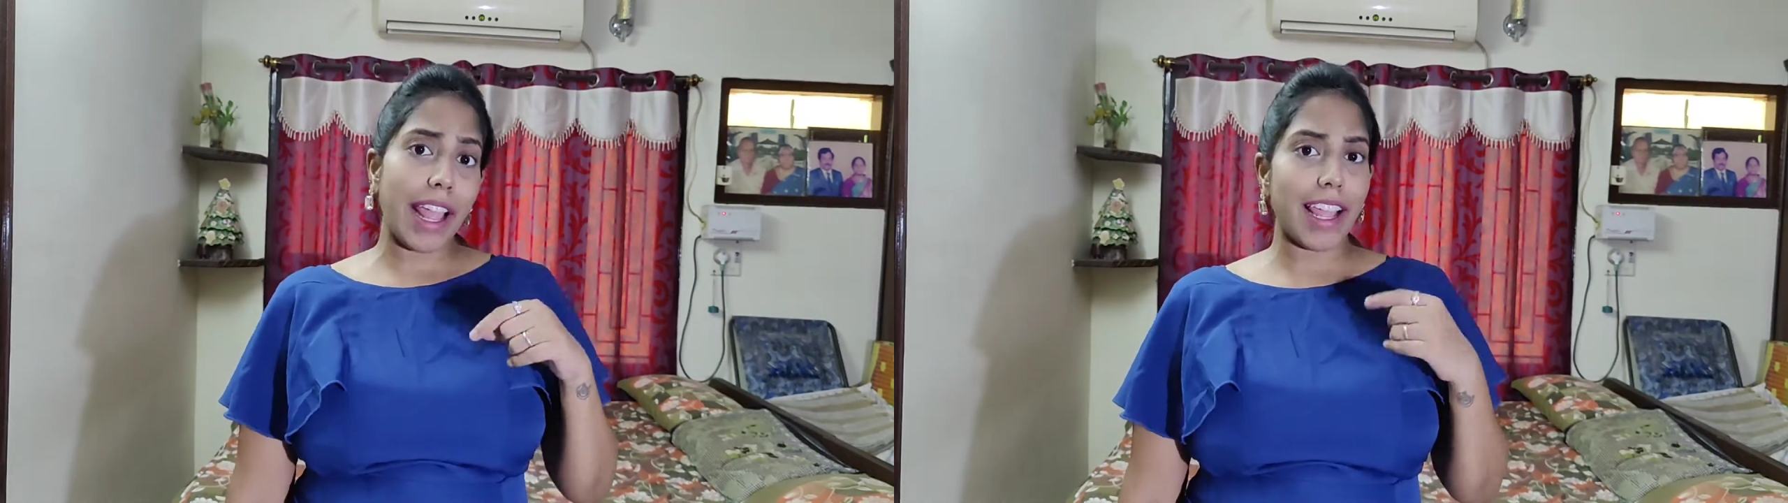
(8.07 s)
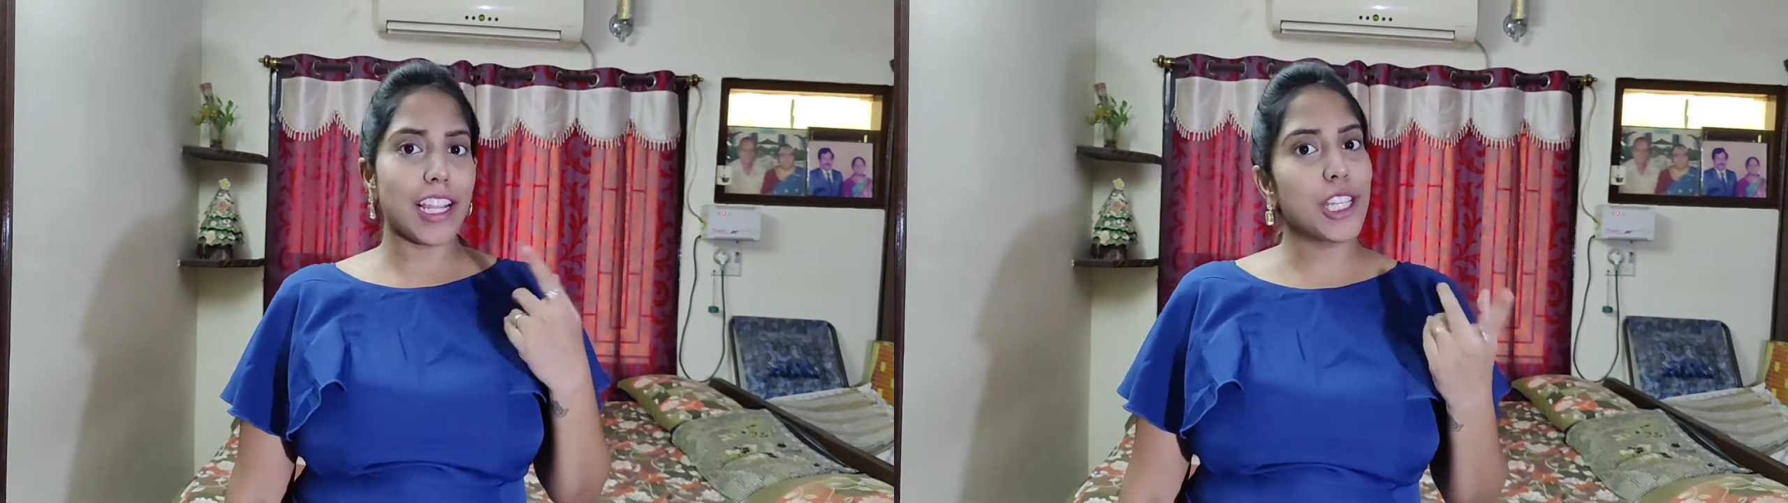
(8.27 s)

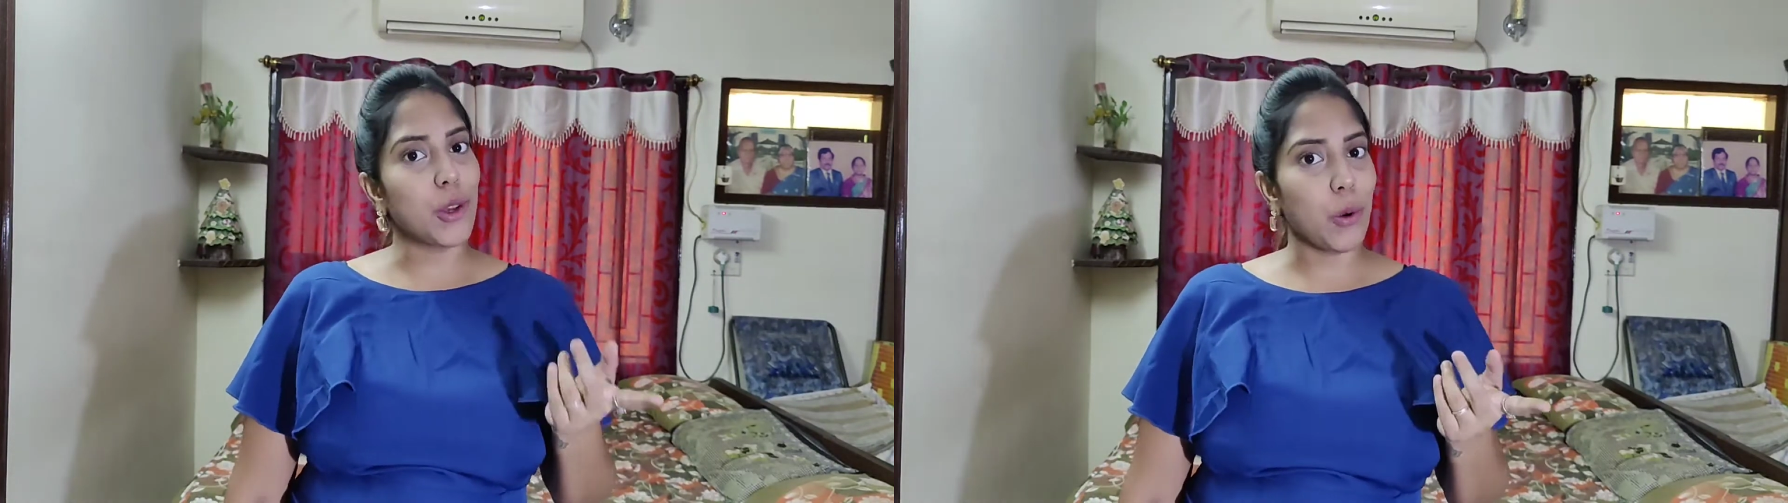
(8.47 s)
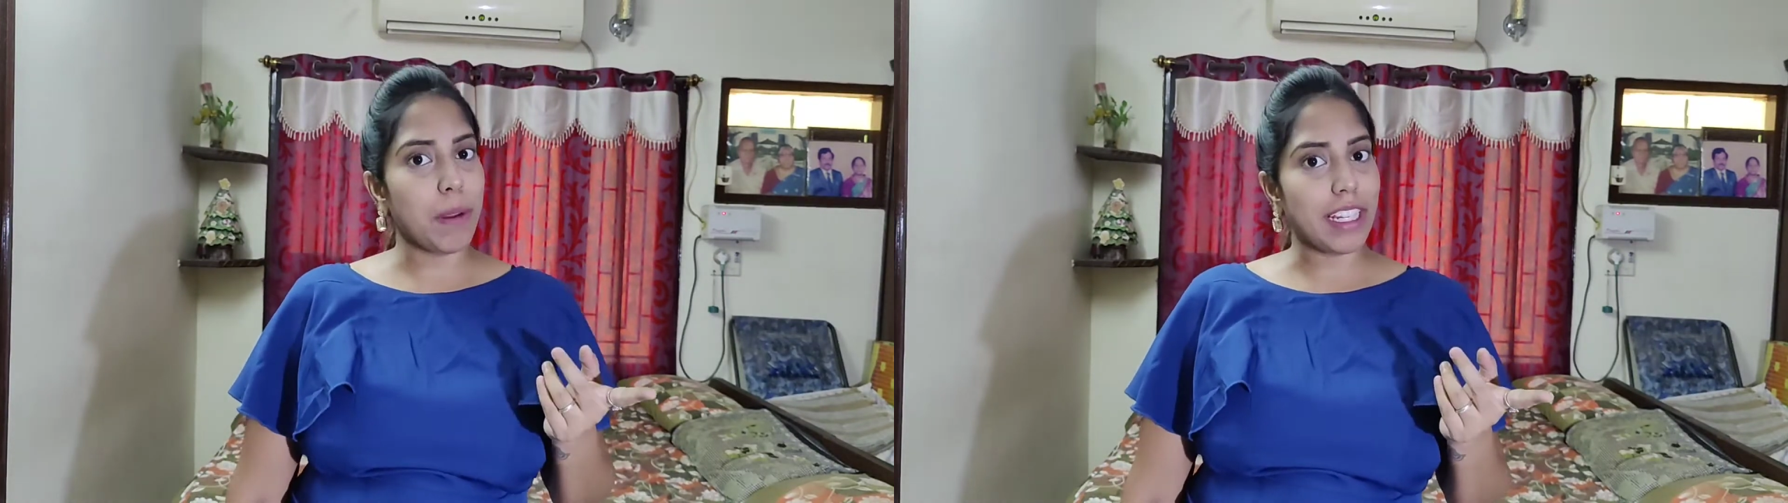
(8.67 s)
today
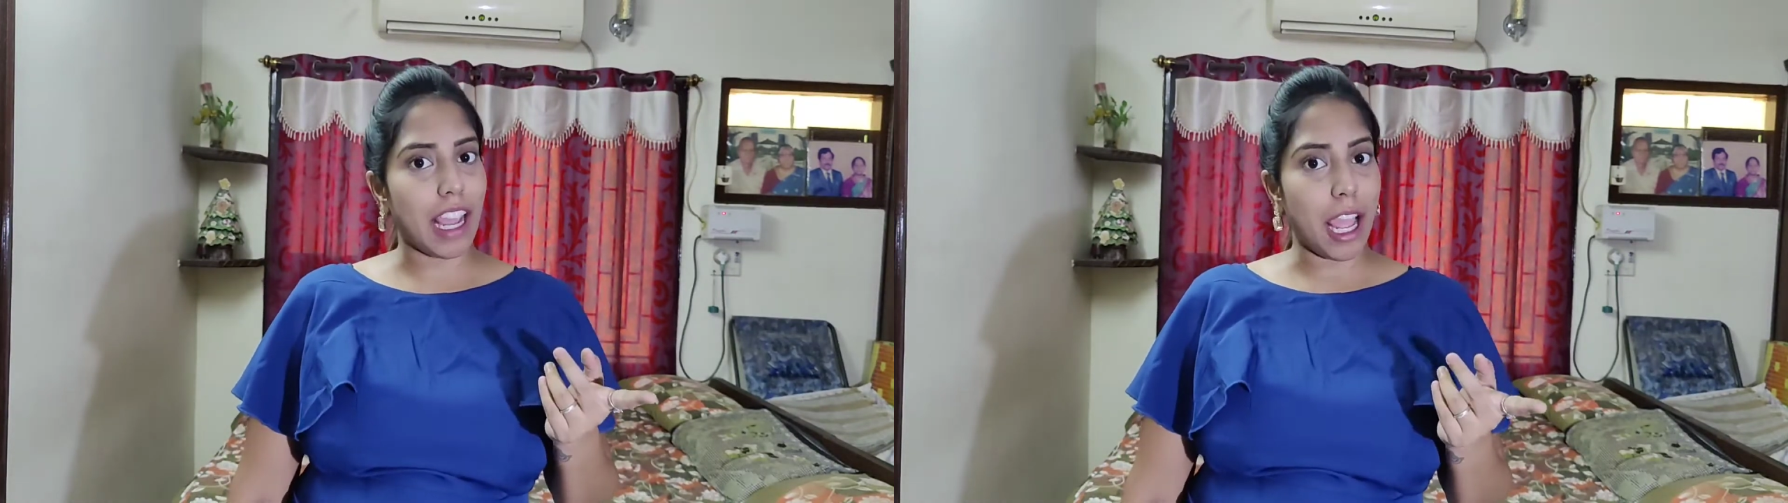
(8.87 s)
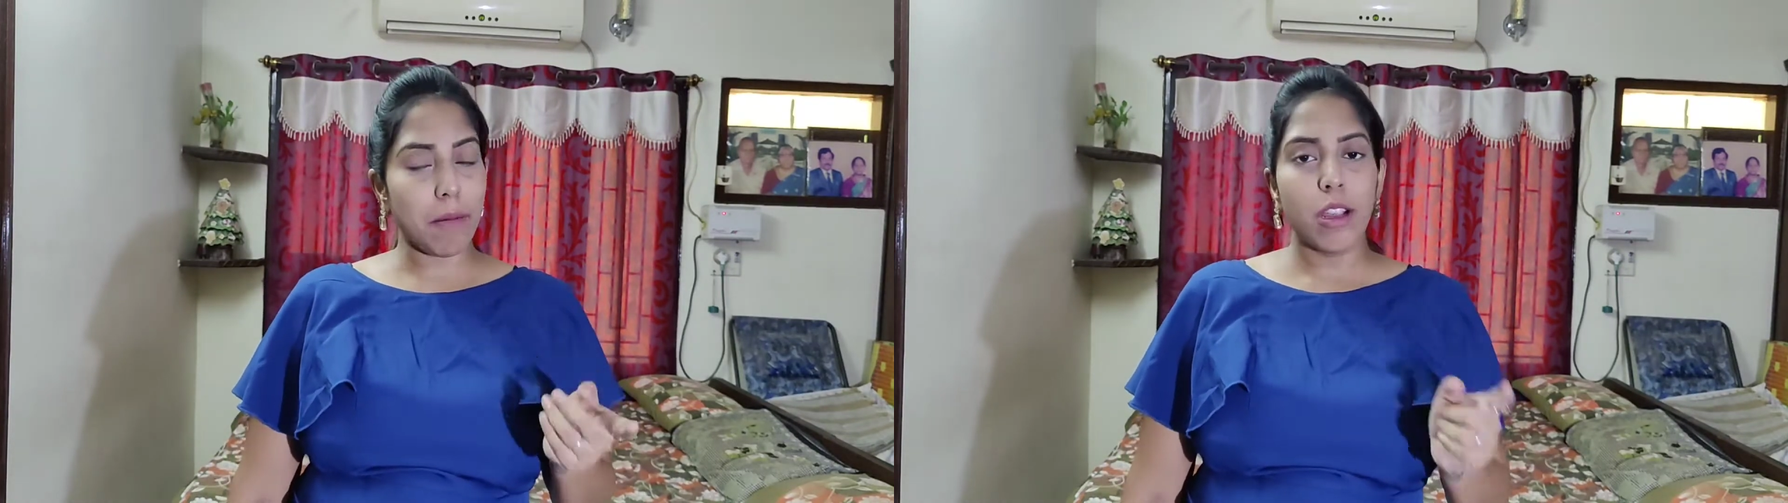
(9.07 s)
it's
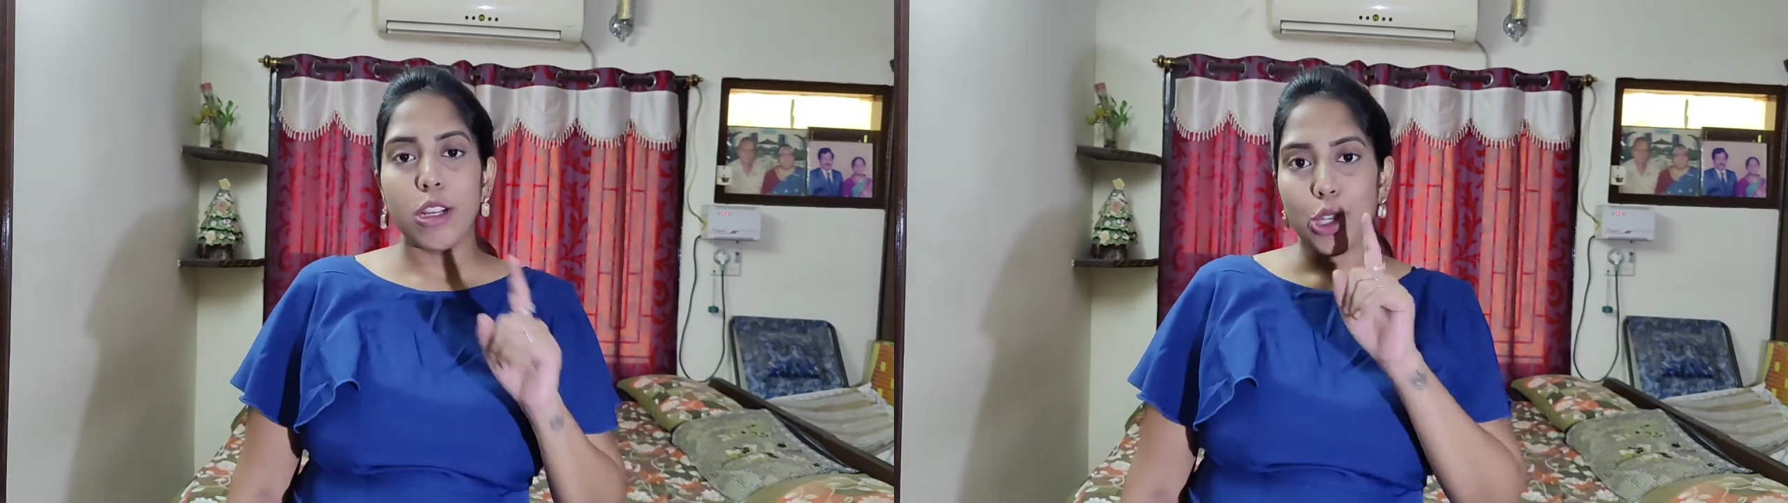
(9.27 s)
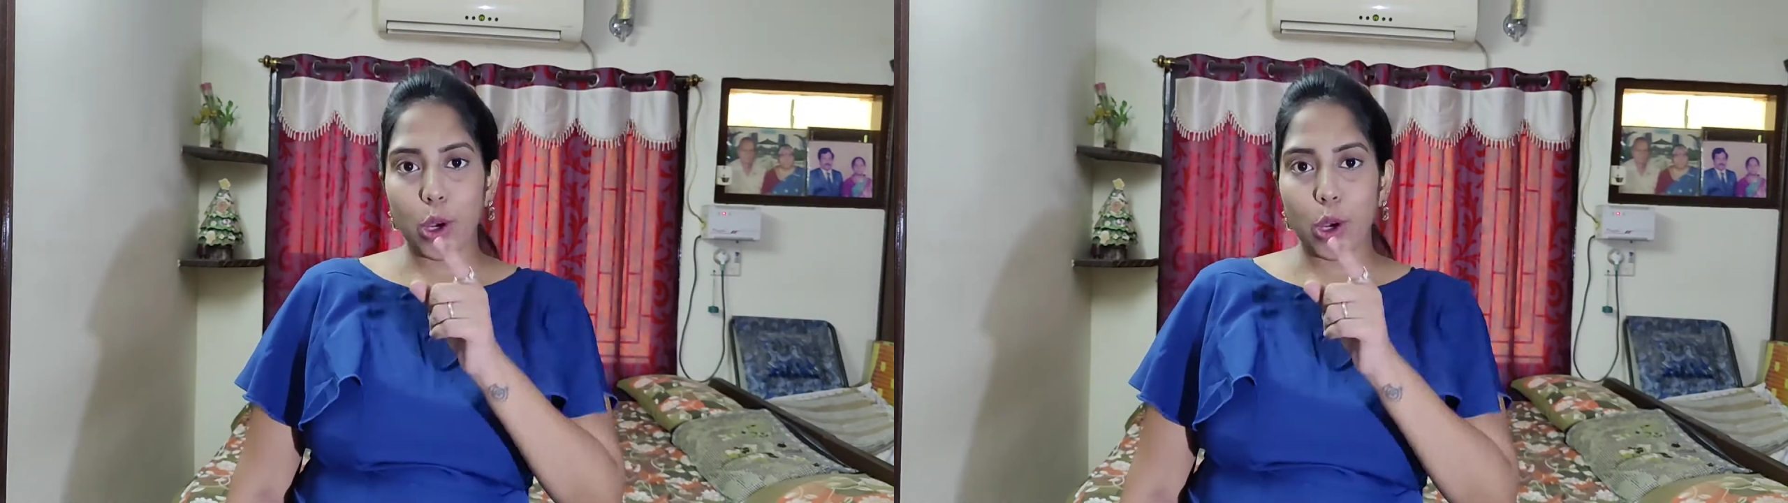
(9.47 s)
grooming time.